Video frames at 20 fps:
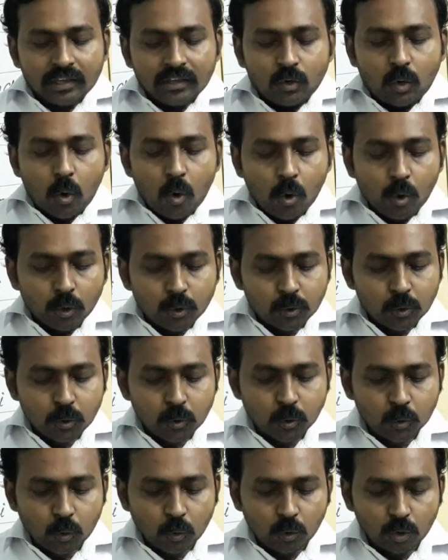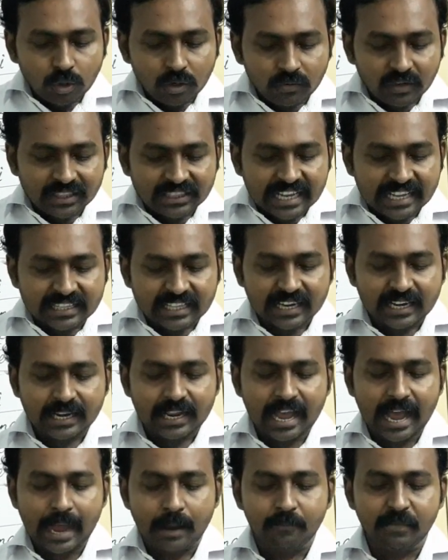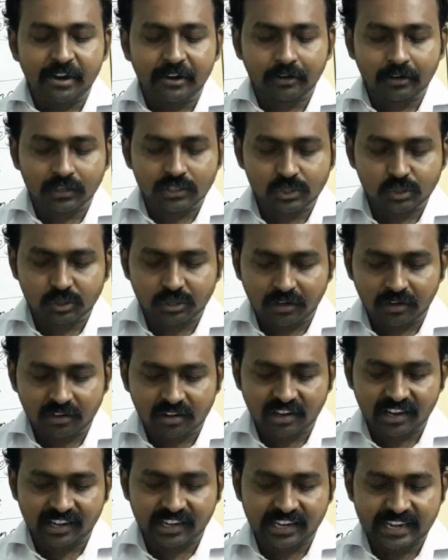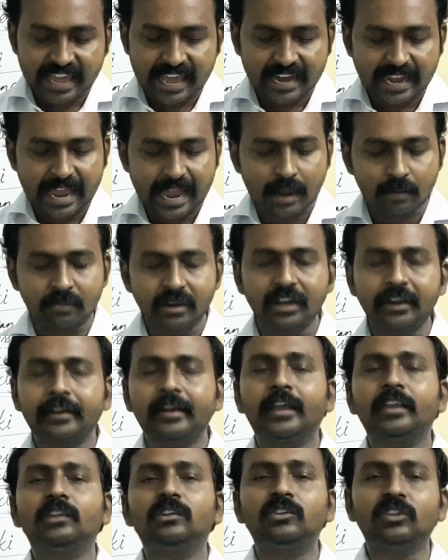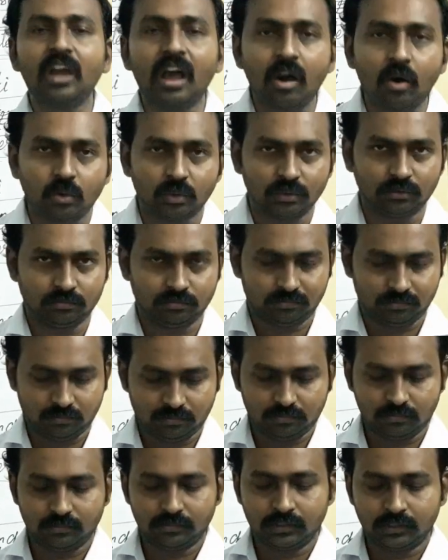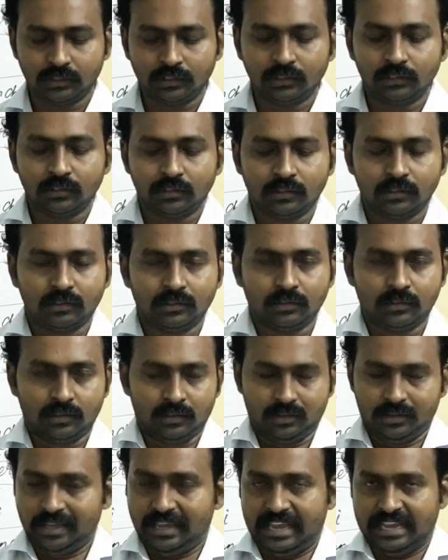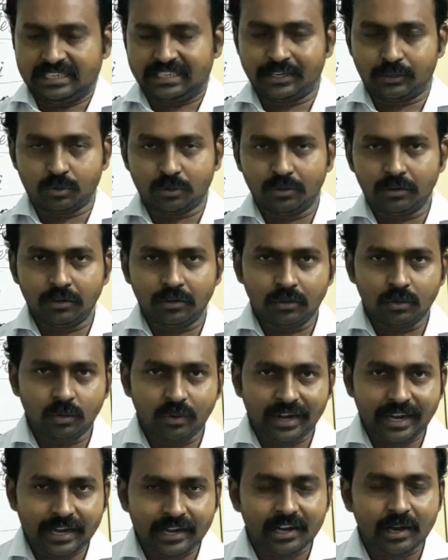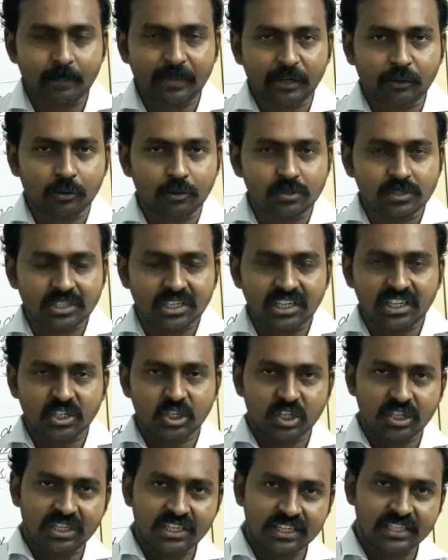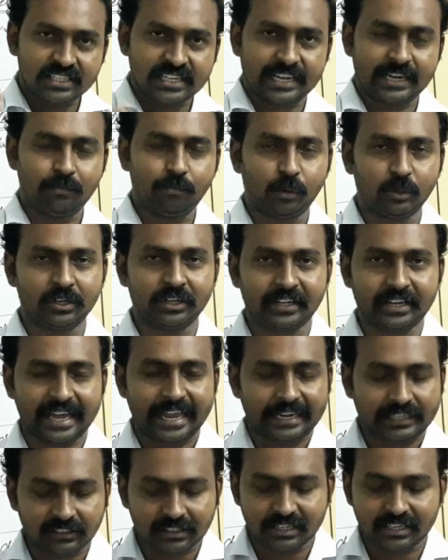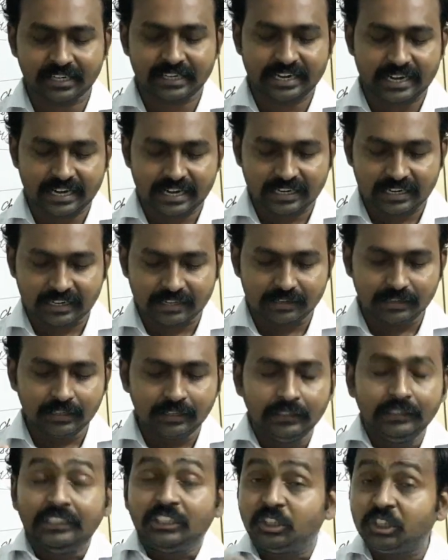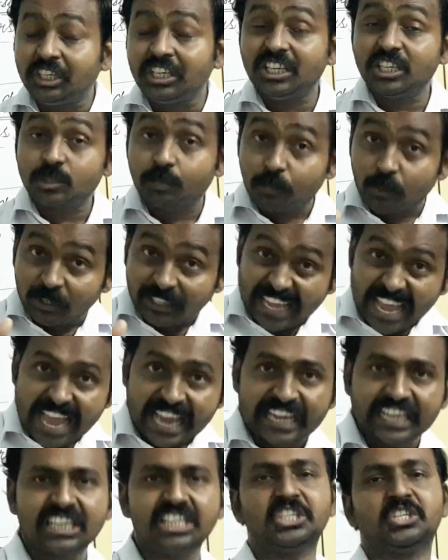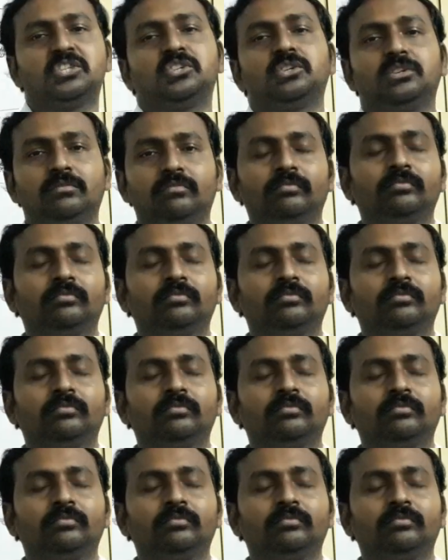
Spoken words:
goes to school with other American children in an American town. As I told you, Wanda Petronsky, she is an important character and she is protagonist